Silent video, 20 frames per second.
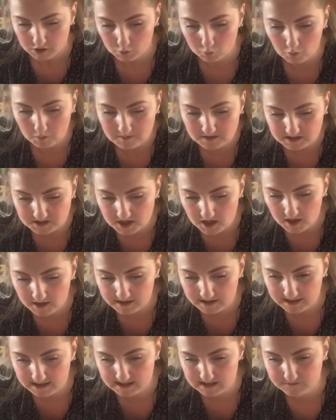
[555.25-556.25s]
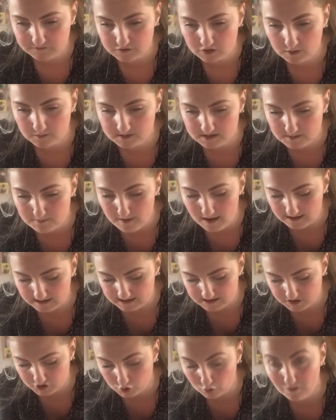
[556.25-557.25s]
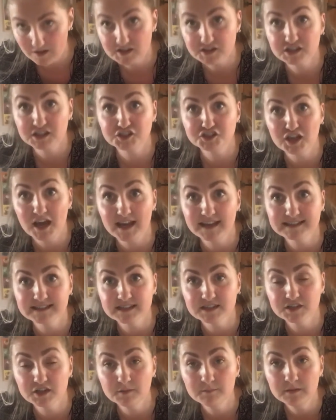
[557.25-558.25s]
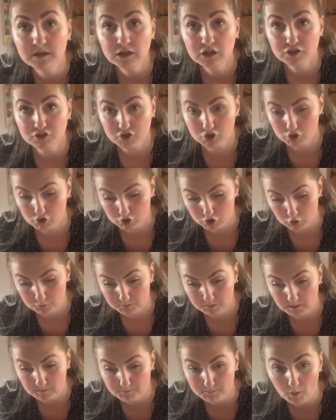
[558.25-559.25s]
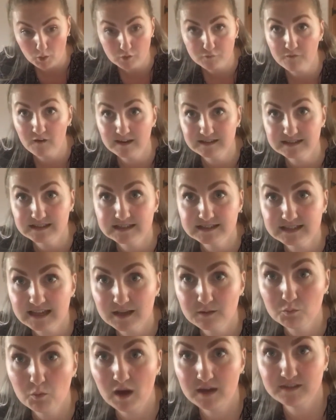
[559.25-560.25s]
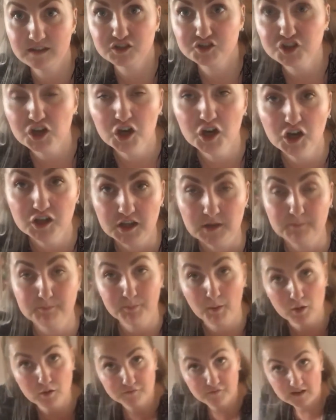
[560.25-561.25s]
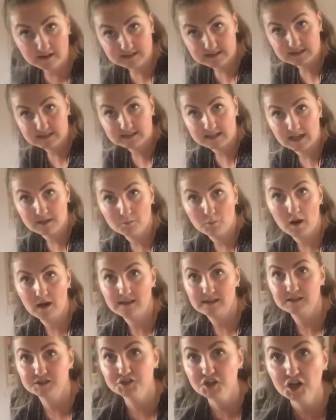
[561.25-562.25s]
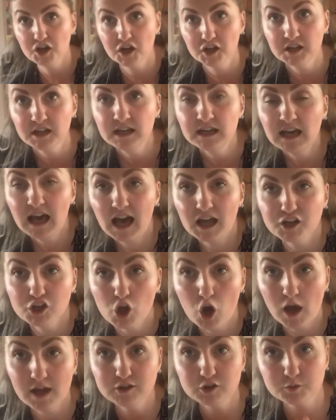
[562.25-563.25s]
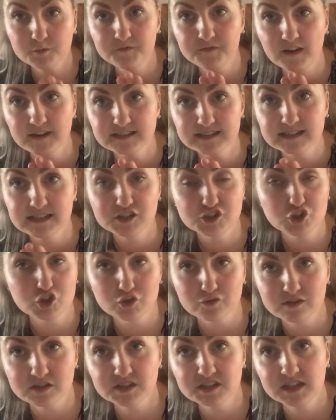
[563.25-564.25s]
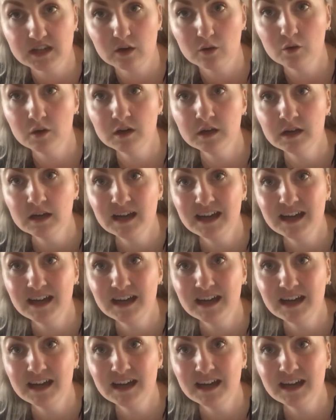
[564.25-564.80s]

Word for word: the women turning it at different times to the man is that you're actually chasing them. So you should be both facing the same way and then turn them, both facing the same way and then turn and not end up facing each other until